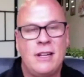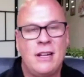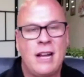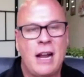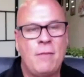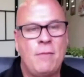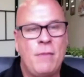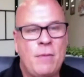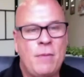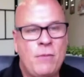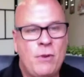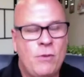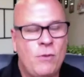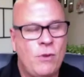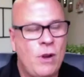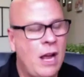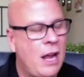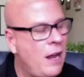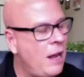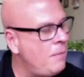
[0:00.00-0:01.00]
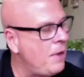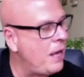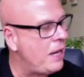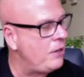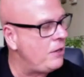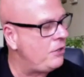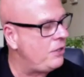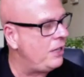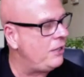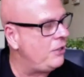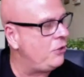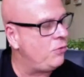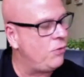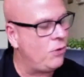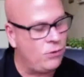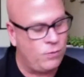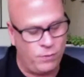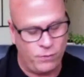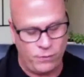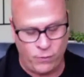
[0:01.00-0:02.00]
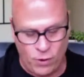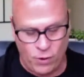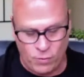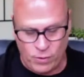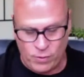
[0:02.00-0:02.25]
I remember, I might have said this once before,